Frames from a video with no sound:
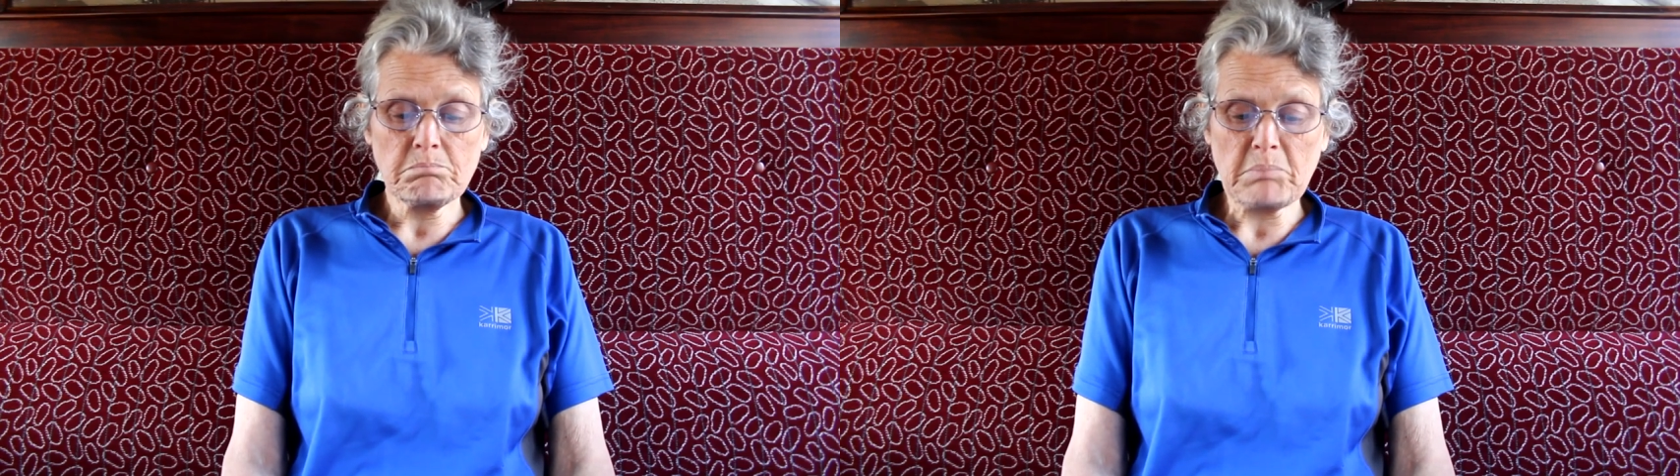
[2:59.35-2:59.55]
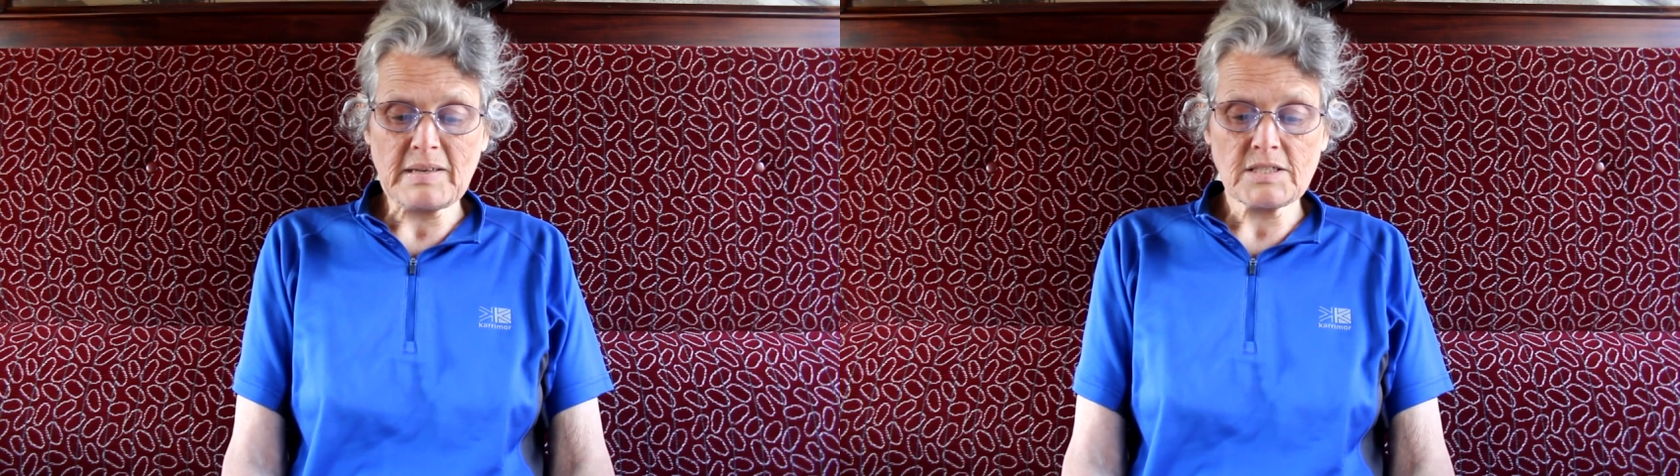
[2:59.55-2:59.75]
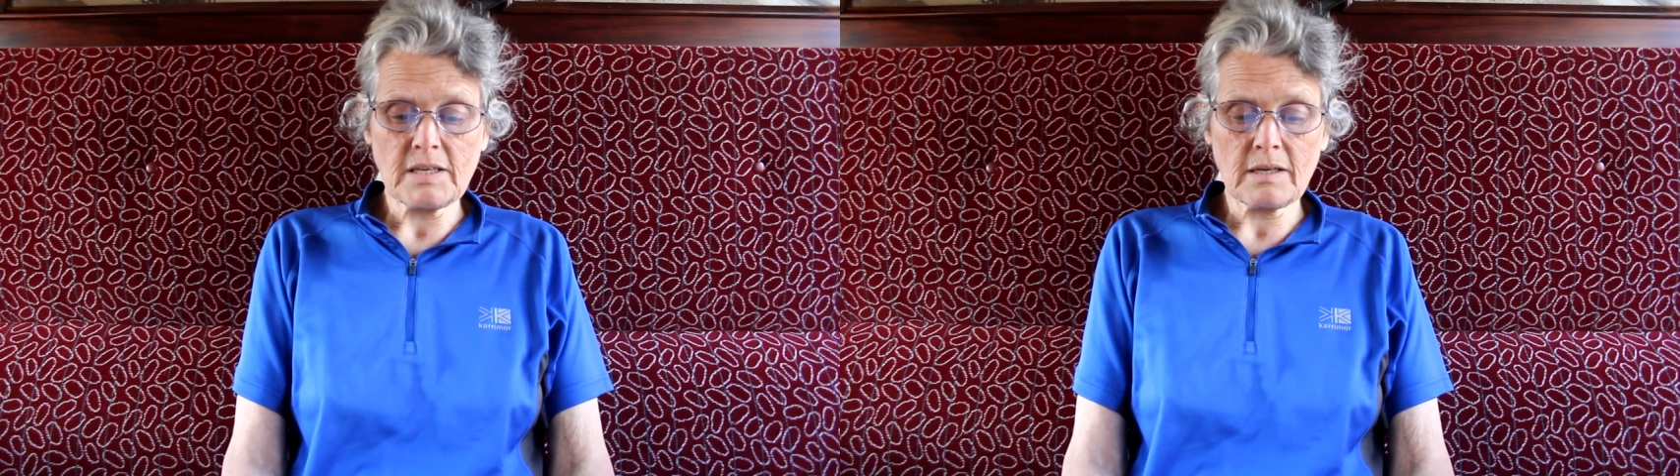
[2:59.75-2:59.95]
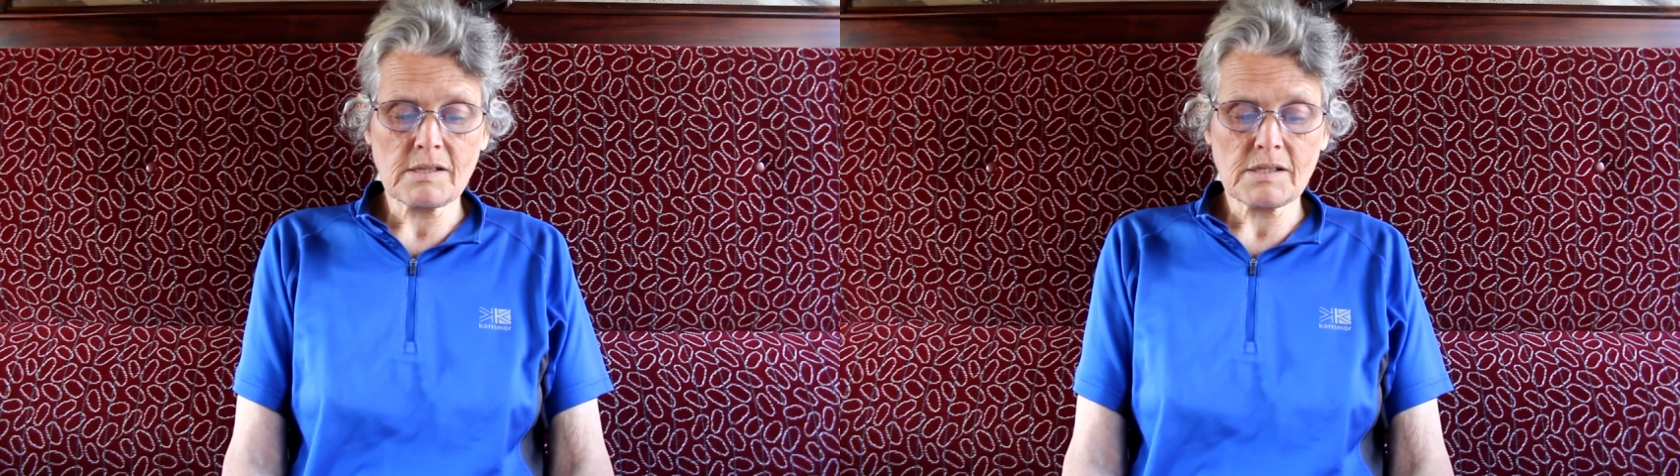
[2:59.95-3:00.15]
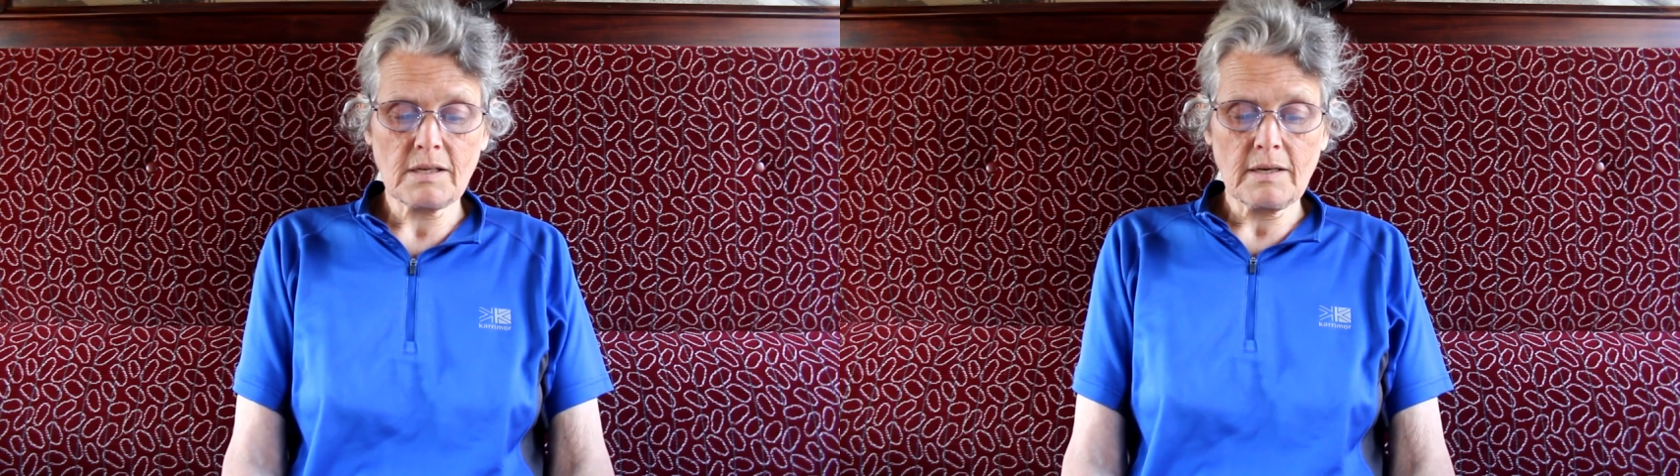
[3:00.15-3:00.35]

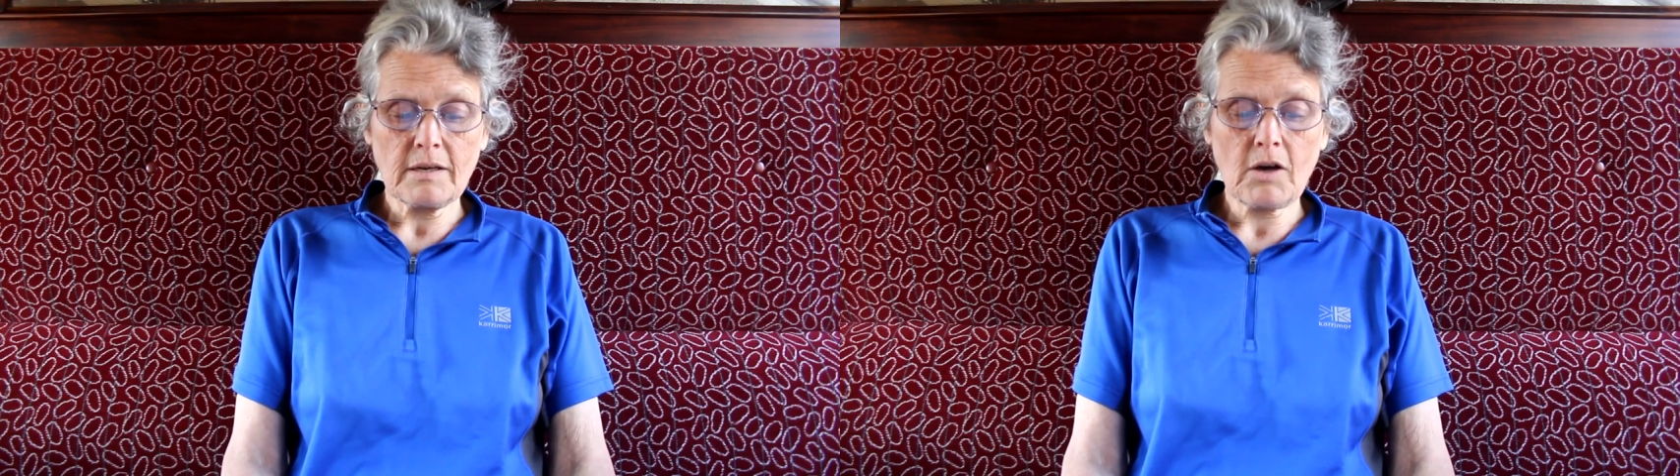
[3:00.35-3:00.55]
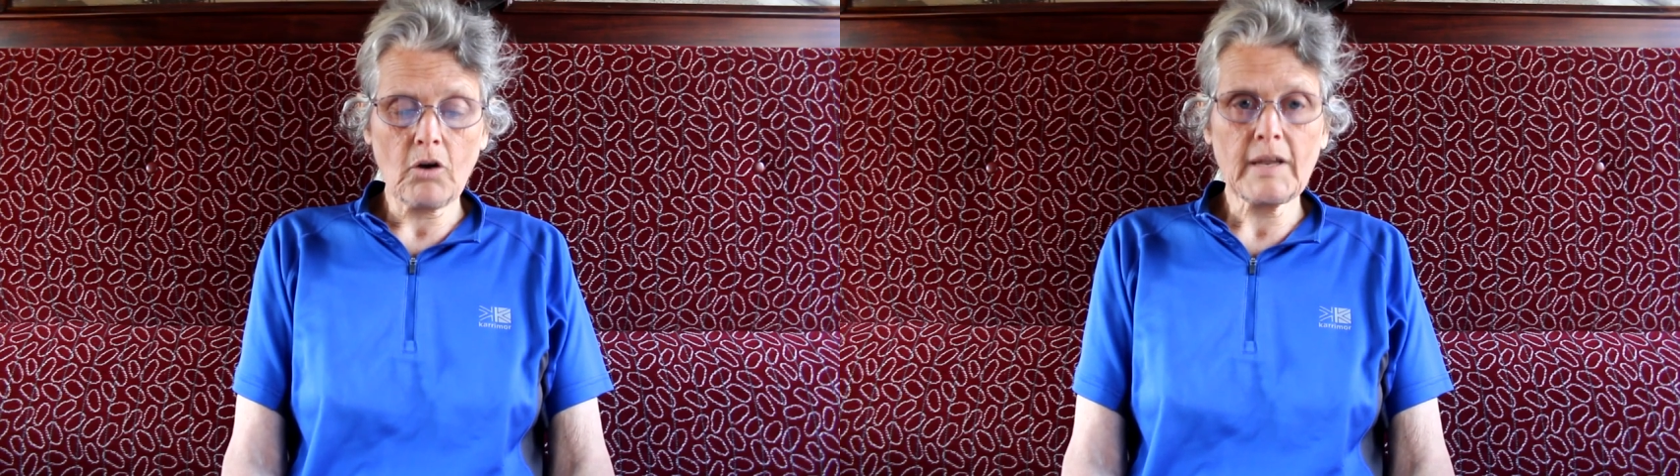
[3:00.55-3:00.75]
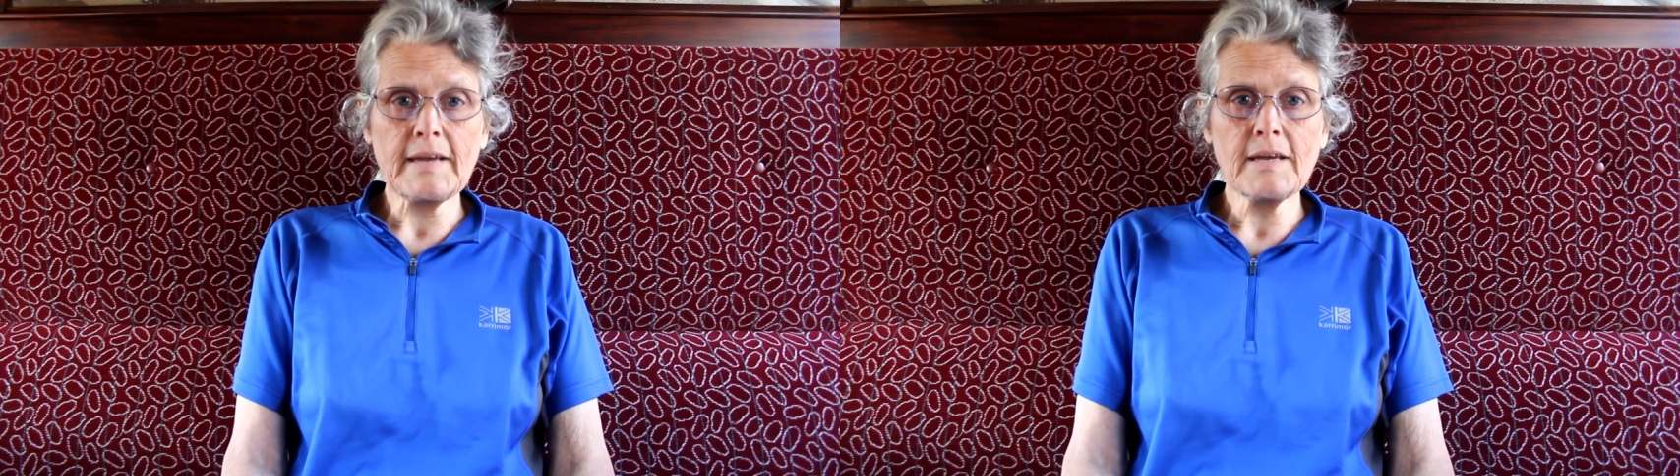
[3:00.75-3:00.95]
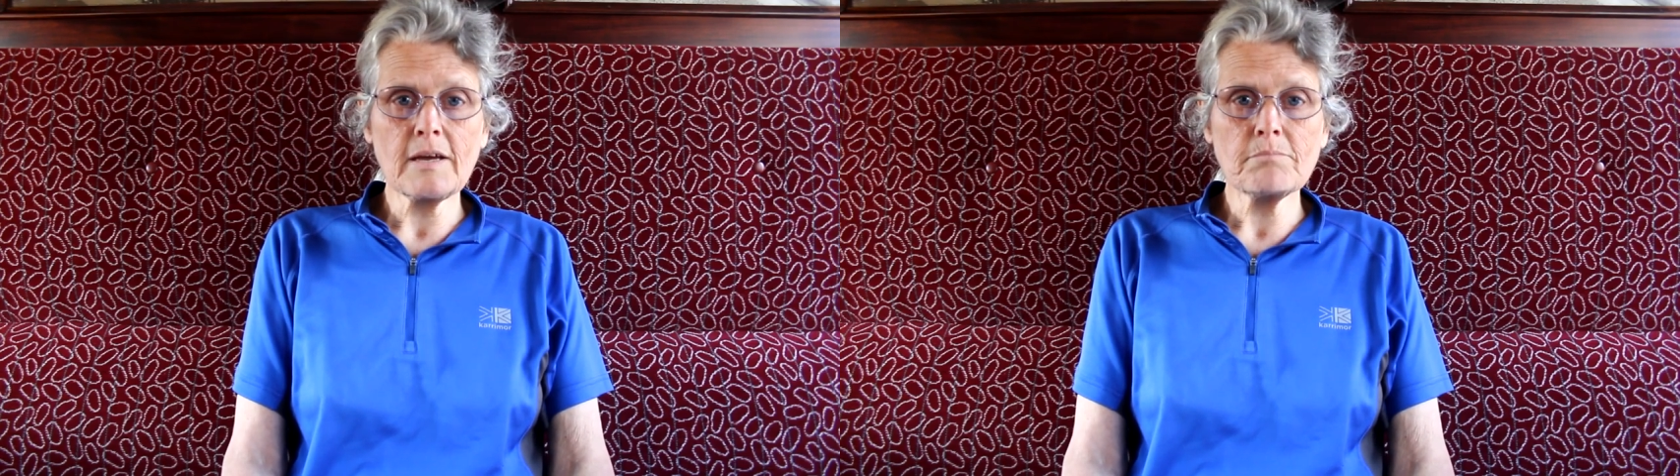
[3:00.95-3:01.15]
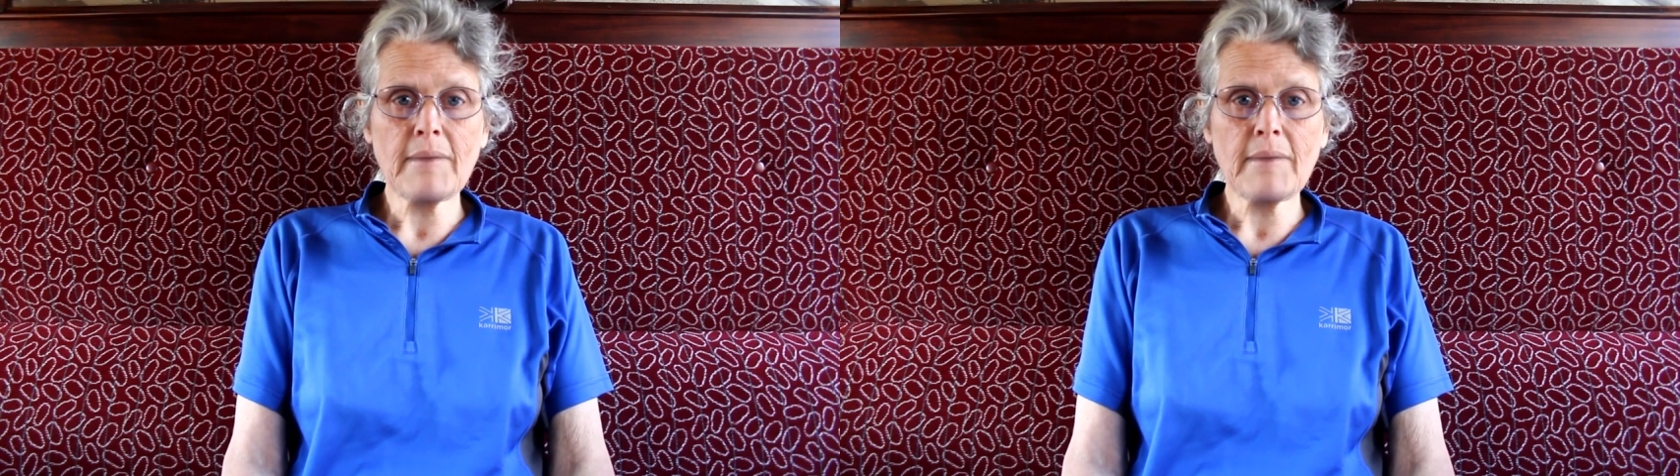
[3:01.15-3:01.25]
meetings, colleague and